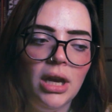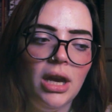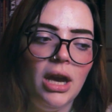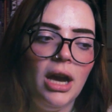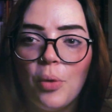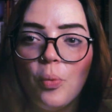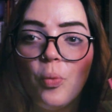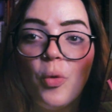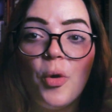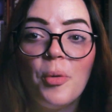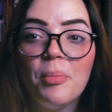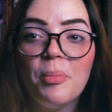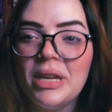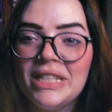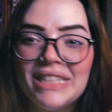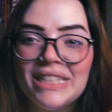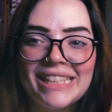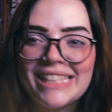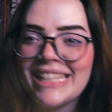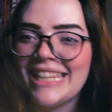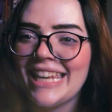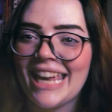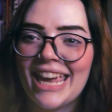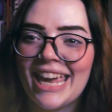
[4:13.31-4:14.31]
The
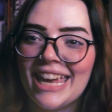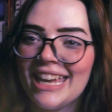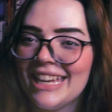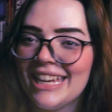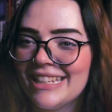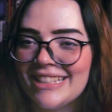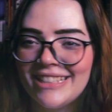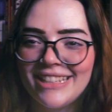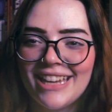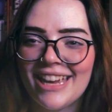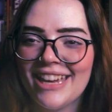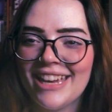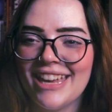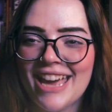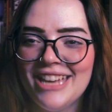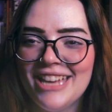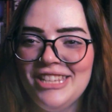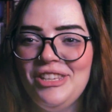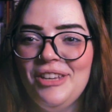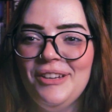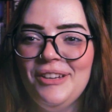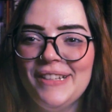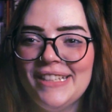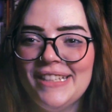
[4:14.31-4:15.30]
woman's gaze, I
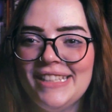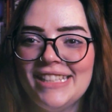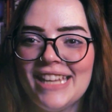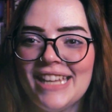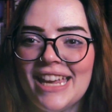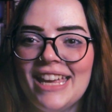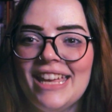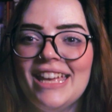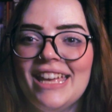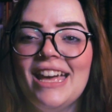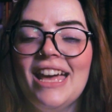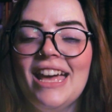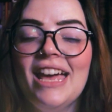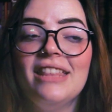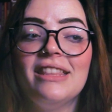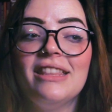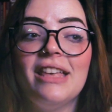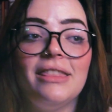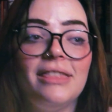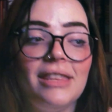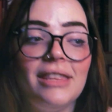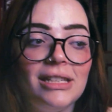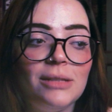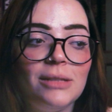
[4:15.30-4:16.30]
guess you could say,
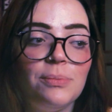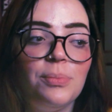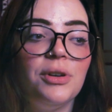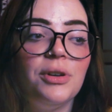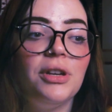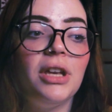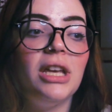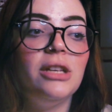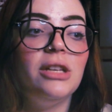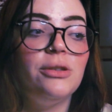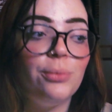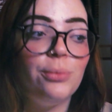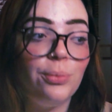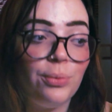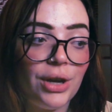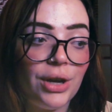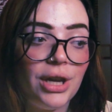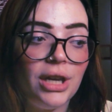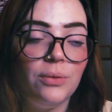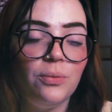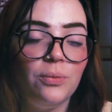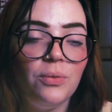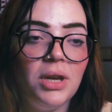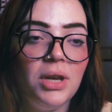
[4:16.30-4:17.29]
that this book is
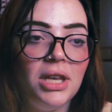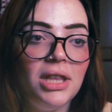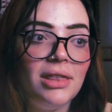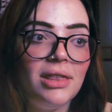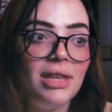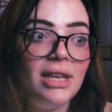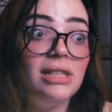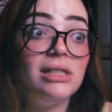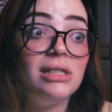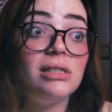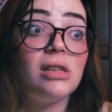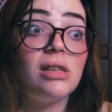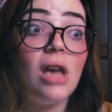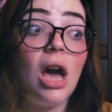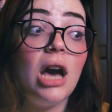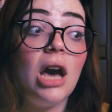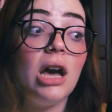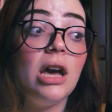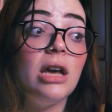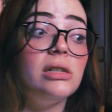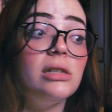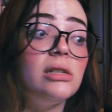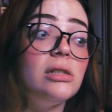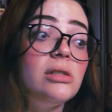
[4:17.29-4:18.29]
written with is
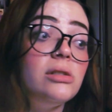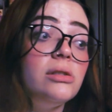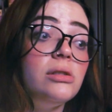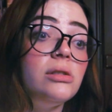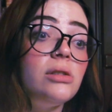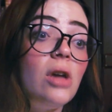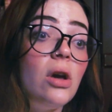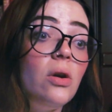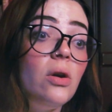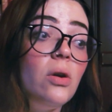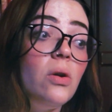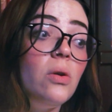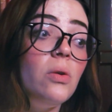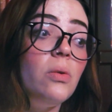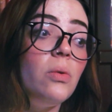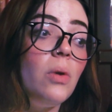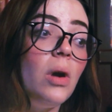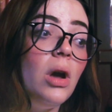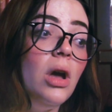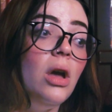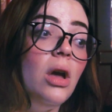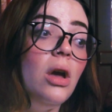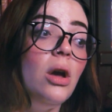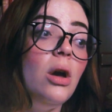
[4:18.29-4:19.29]
so
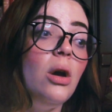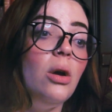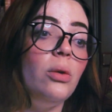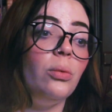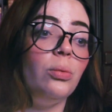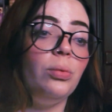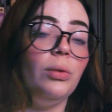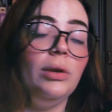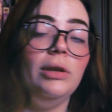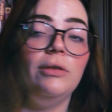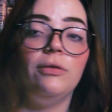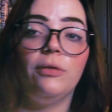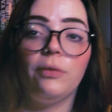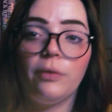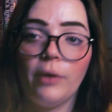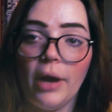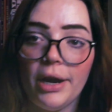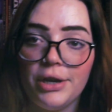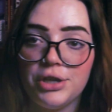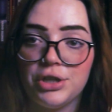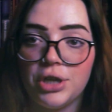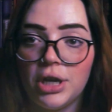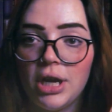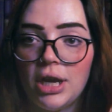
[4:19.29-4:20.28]

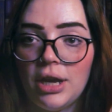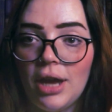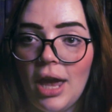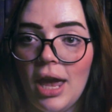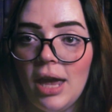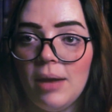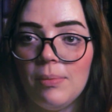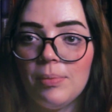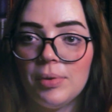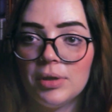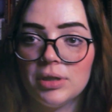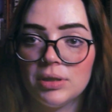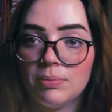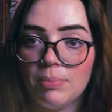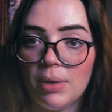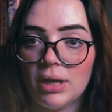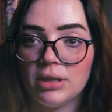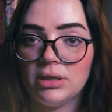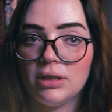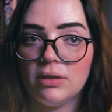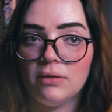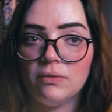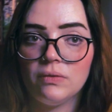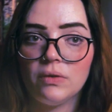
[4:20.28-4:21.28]
refreshing a
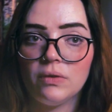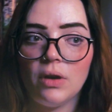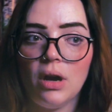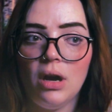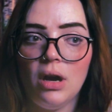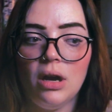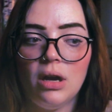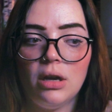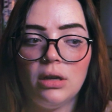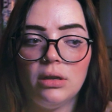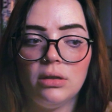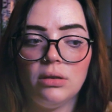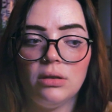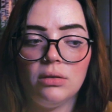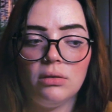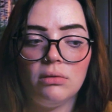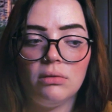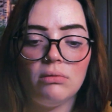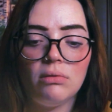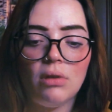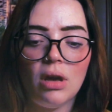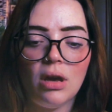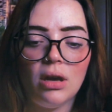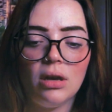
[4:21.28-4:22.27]
perspective
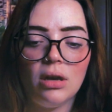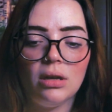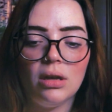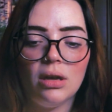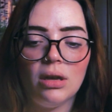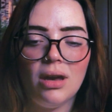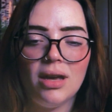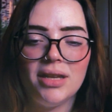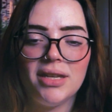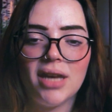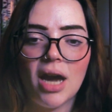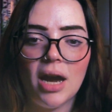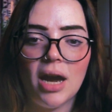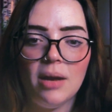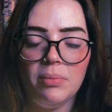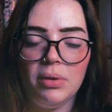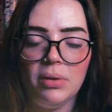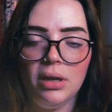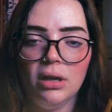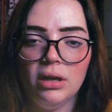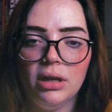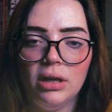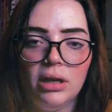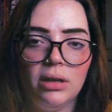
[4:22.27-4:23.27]
on a time
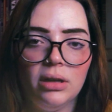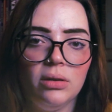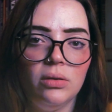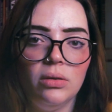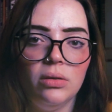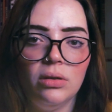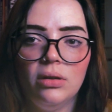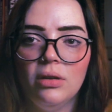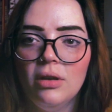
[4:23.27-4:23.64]
period,